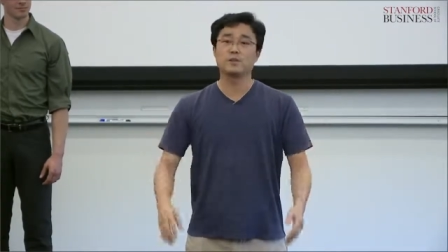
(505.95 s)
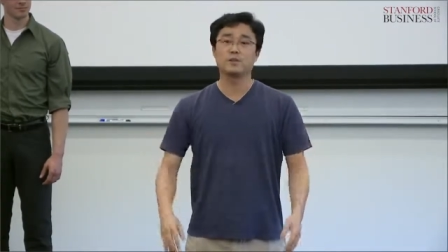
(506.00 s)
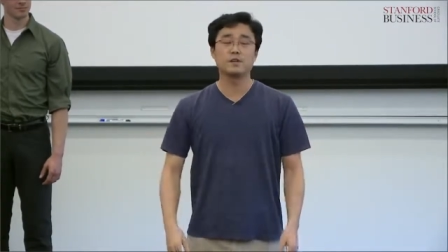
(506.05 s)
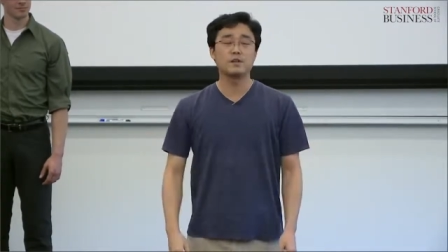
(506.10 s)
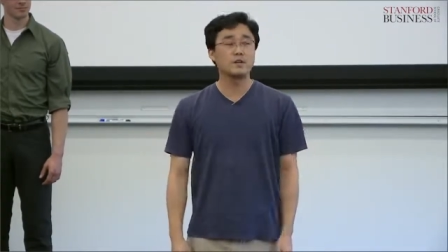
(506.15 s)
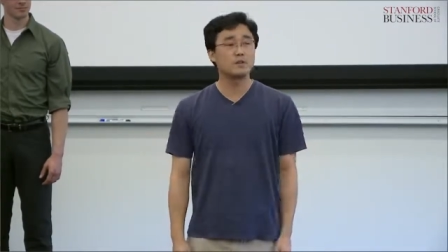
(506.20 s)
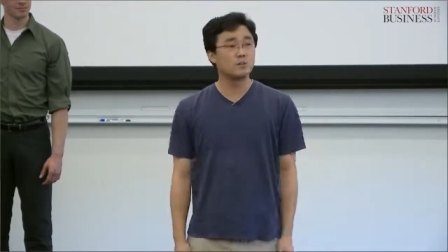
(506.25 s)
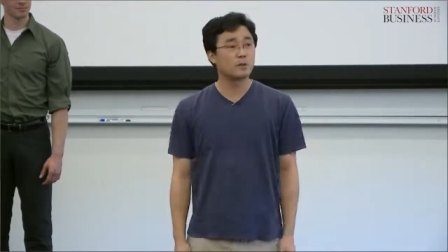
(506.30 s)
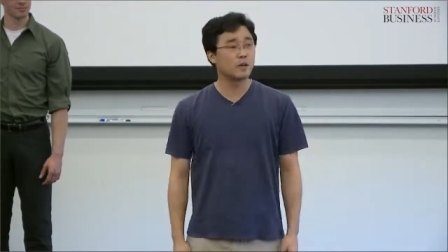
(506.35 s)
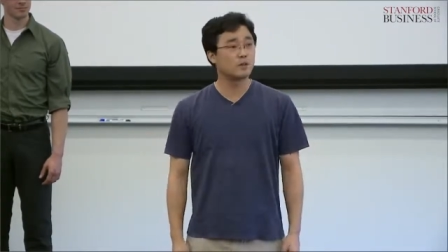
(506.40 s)

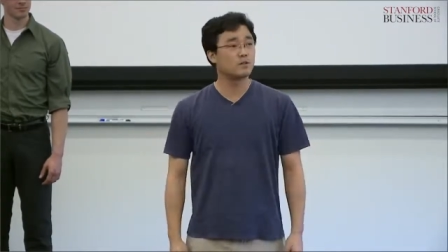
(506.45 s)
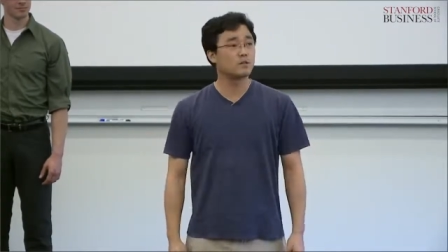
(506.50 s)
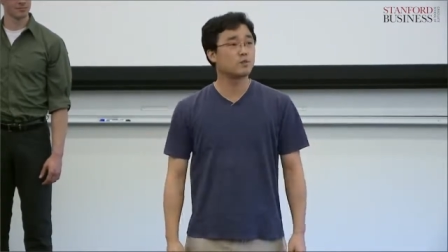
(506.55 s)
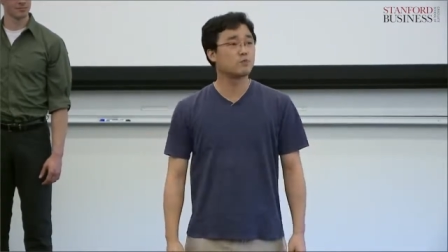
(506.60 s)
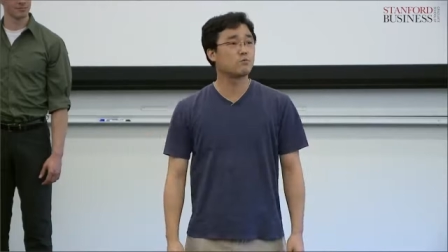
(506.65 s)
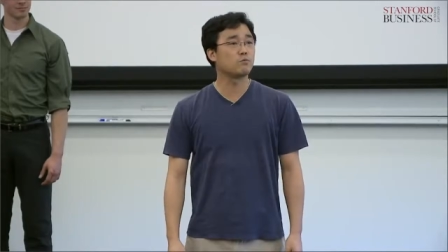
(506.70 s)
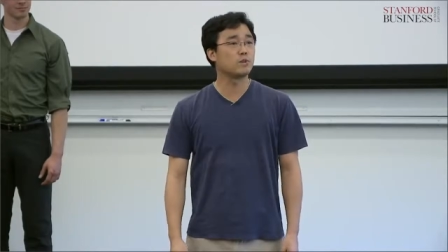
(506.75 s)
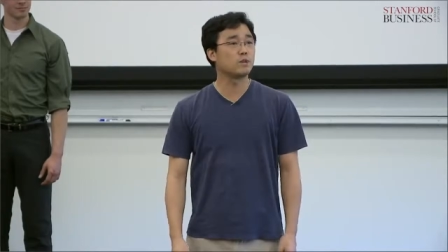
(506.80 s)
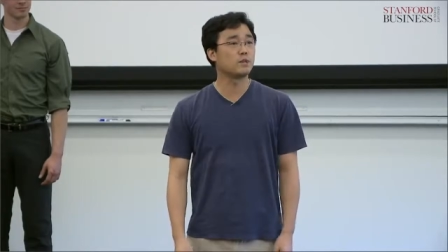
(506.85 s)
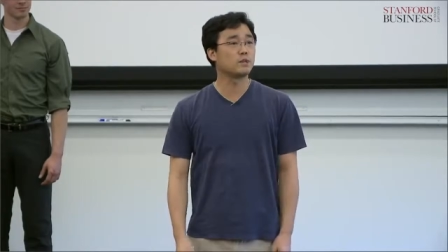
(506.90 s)
think about these
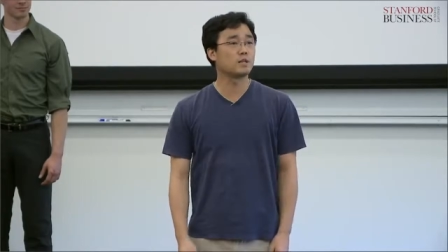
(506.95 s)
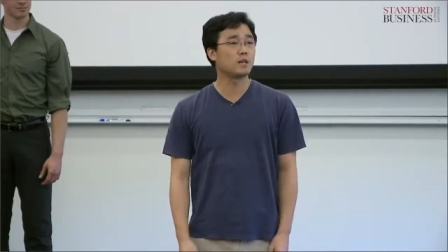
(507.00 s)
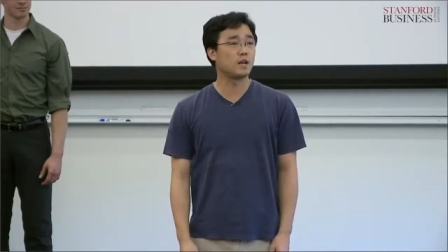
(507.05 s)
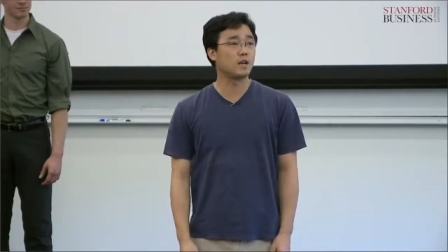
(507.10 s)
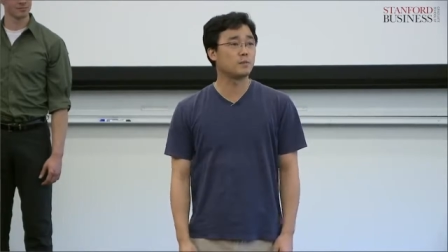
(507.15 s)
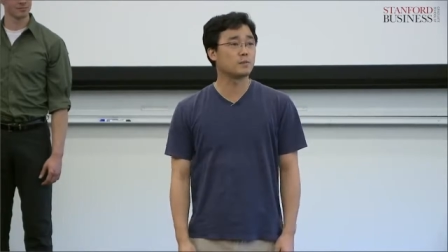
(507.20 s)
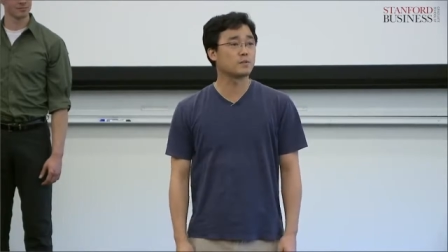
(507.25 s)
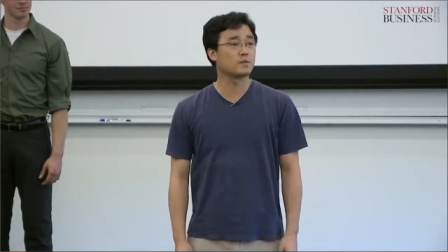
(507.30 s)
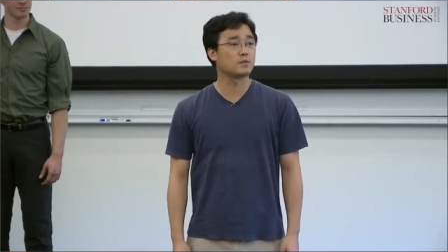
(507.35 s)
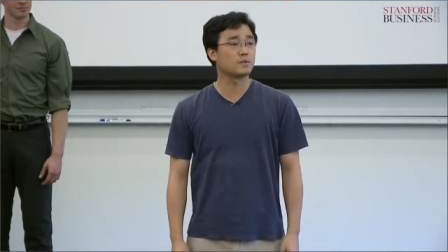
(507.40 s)
3
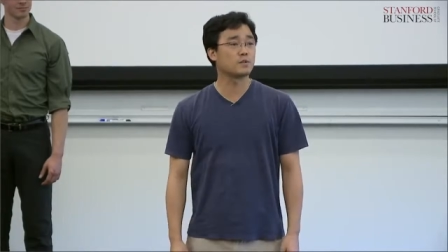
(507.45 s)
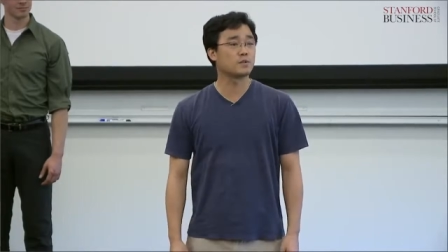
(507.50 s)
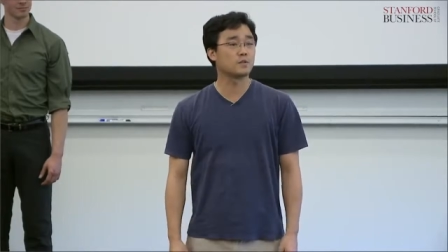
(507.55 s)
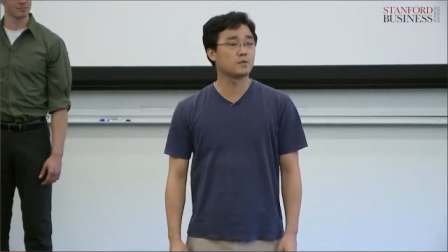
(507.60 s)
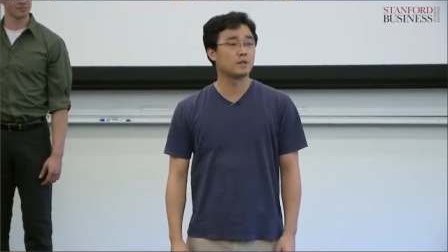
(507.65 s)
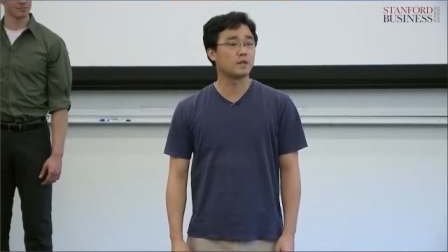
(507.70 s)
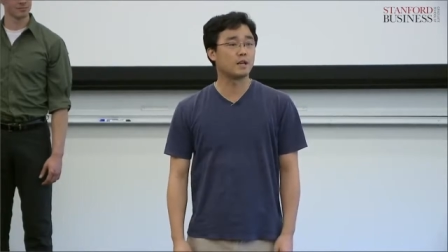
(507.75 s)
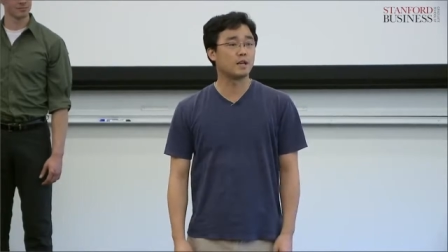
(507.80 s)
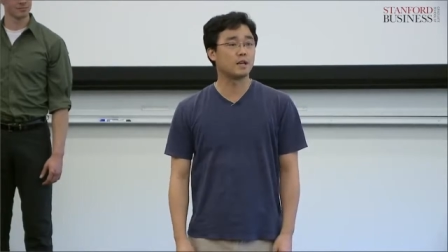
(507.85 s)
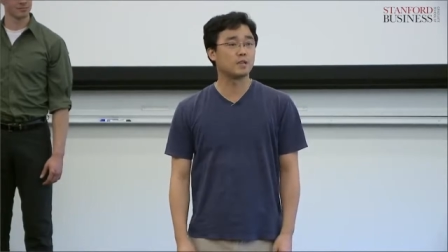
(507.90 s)
types
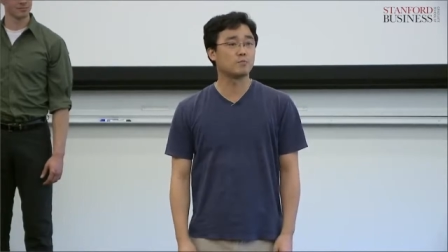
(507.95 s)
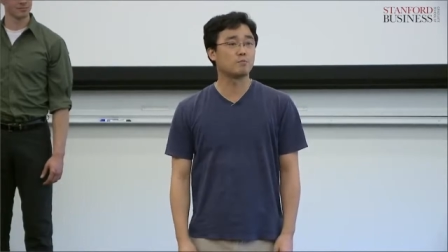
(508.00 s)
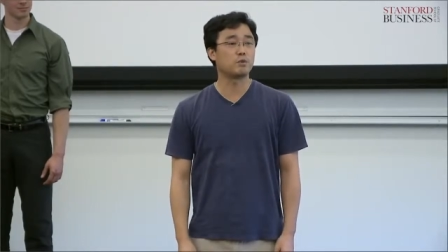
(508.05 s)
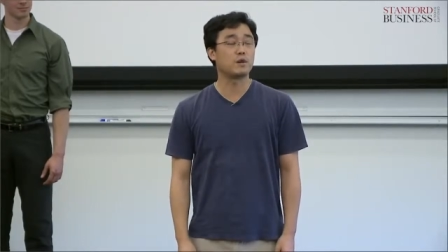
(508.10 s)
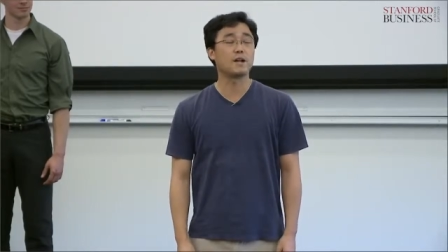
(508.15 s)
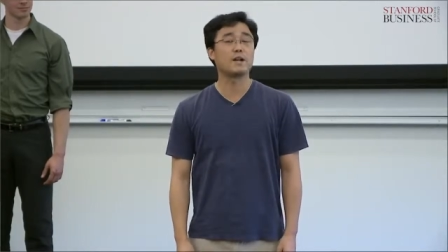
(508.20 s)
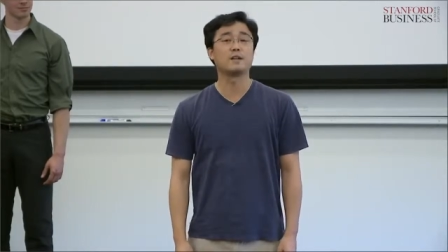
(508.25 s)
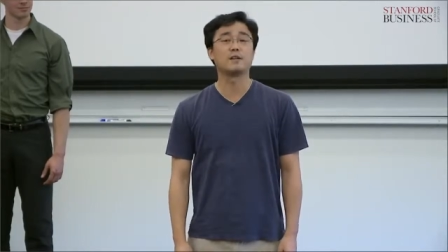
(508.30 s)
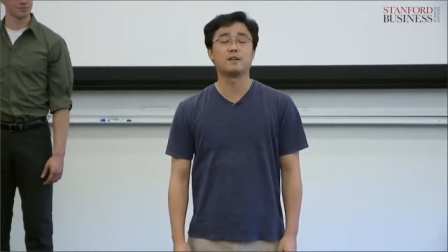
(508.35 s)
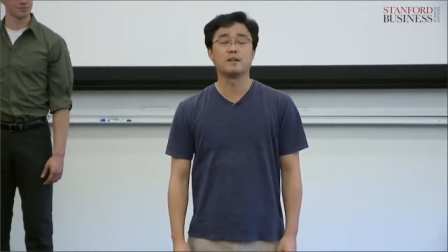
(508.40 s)
and
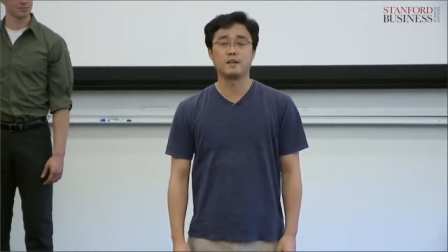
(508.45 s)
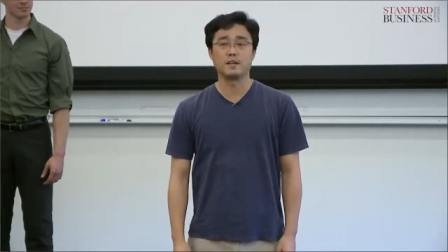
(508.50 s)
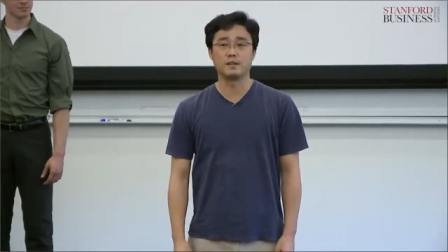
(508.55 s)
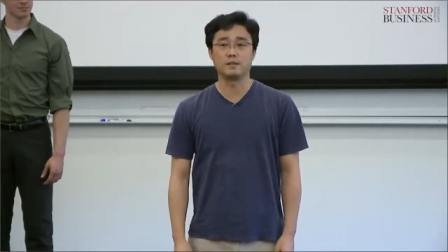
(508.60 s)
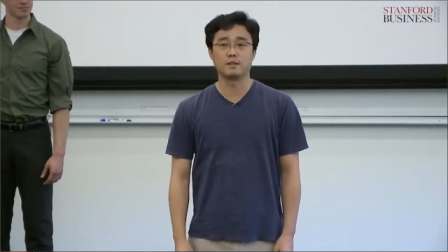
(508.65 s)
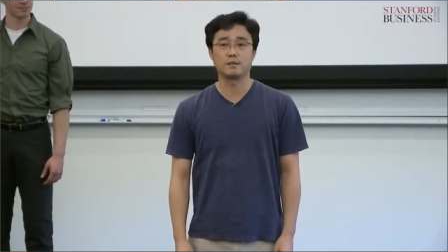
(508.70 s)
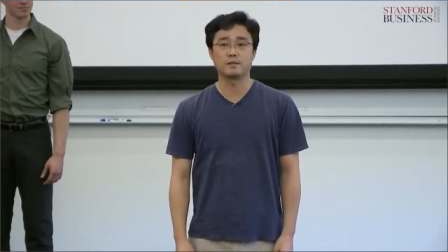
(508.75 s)
plan ahead.